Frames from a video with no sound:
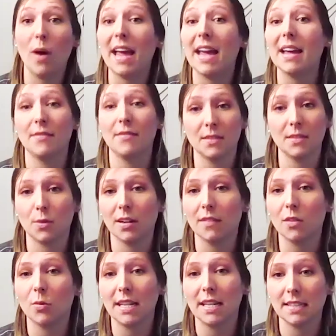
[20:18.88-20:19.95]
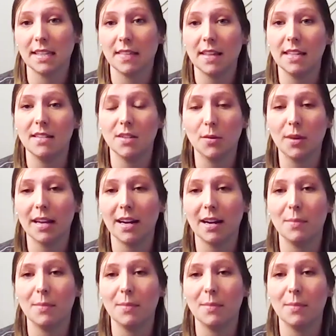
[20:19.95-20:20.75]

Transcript: WAVE is one of the ways that they do it.